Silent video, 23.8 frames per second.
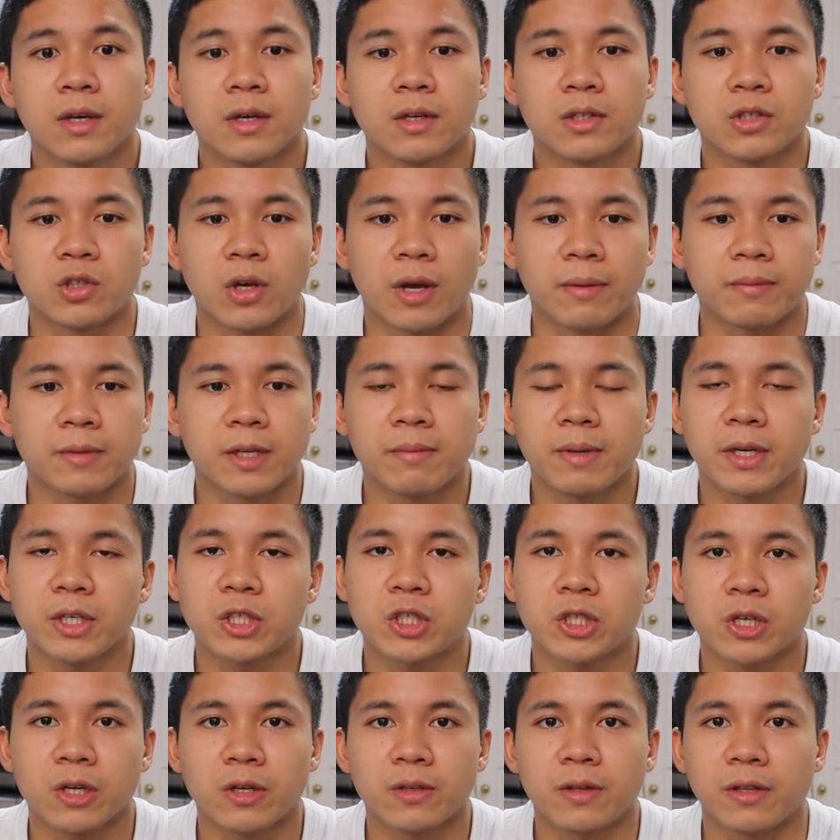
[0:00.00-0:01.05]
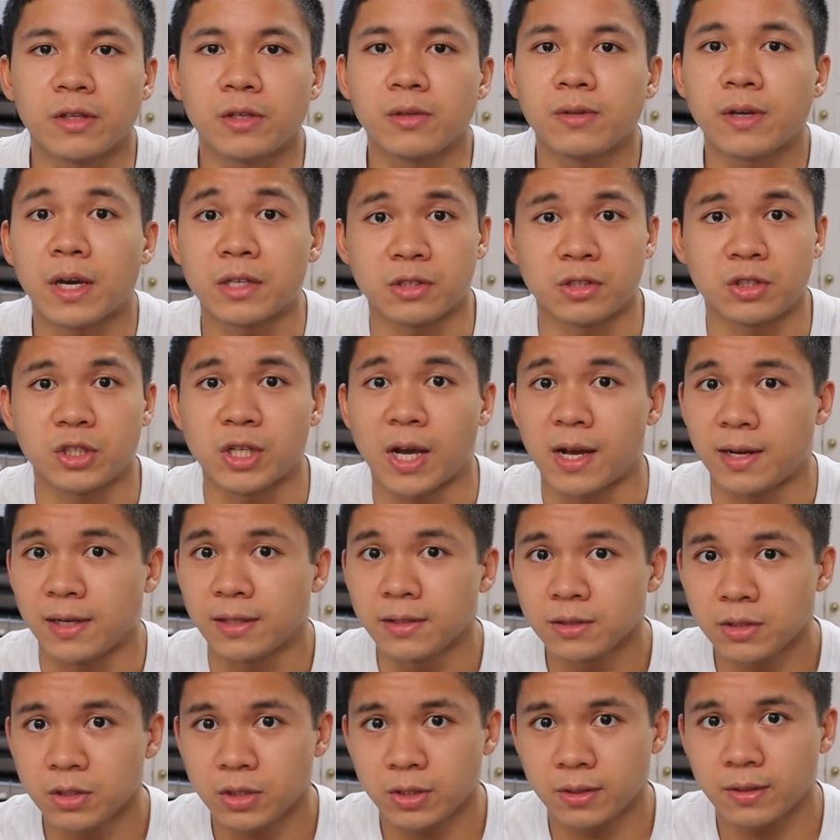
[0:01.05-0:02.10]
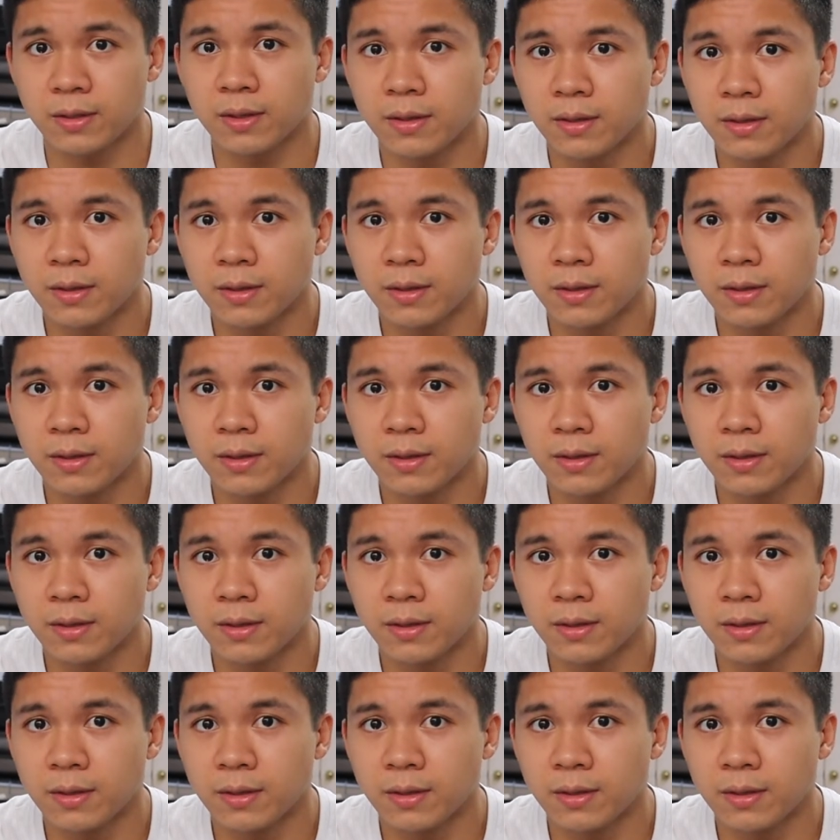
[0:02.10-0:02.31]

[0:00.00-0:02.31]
So I'm gonna make sure that you guys are challenged,